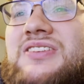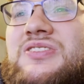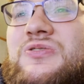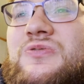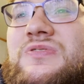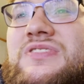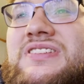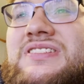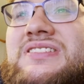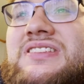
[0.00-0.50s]

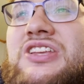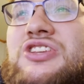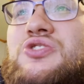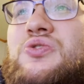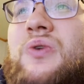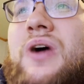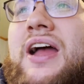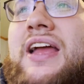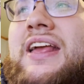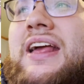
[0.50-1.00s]
to
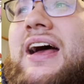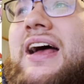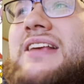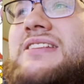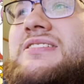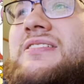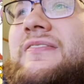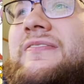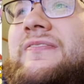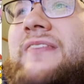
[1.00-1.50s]
Decidueye,
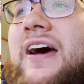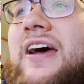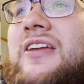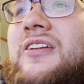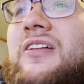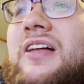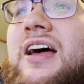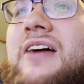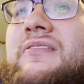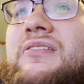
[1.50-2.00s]
guys, the
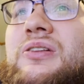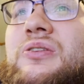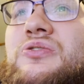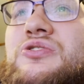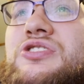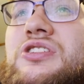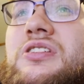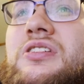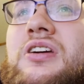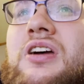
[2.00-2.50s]
final
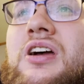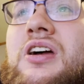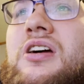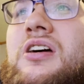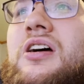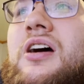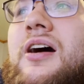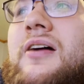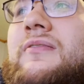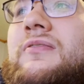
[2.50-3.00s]
evolution
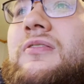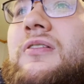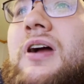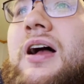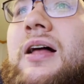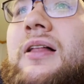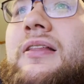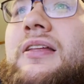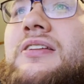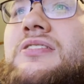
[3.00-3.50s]
of
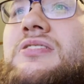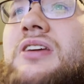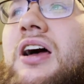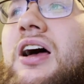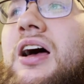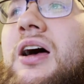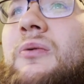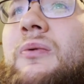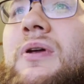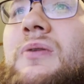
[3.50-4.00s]
Rowlet.
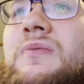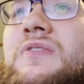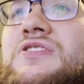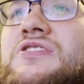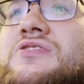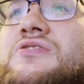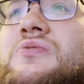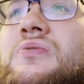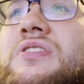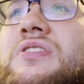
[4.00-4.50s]
Why don't we just do